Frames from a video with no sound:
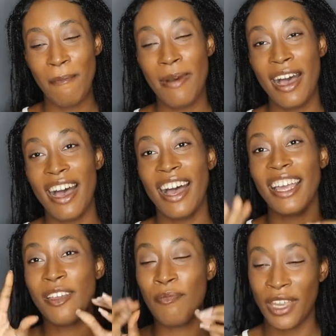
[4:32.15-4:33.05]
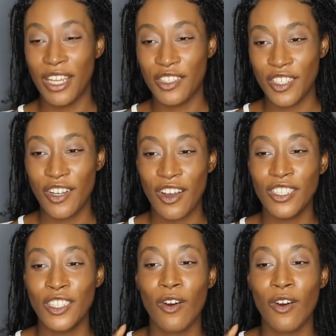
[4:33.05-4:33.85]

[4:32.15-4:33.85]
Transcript: my Patreon.